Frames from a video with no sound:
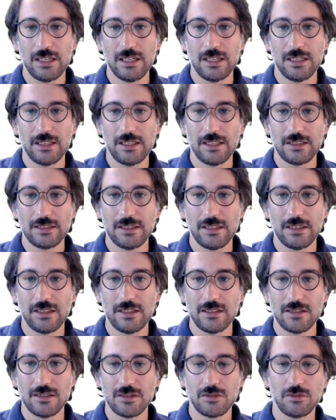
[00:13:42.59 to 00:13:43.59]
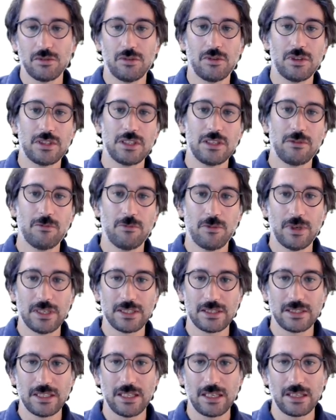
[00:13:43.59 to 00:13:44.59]
net energy storage in one
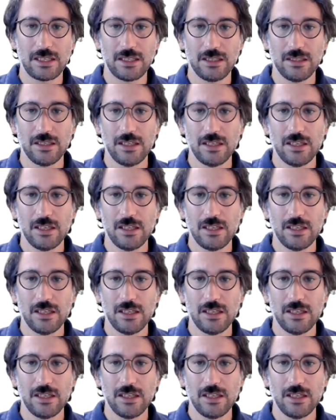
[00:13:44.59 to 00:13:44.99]
cycle.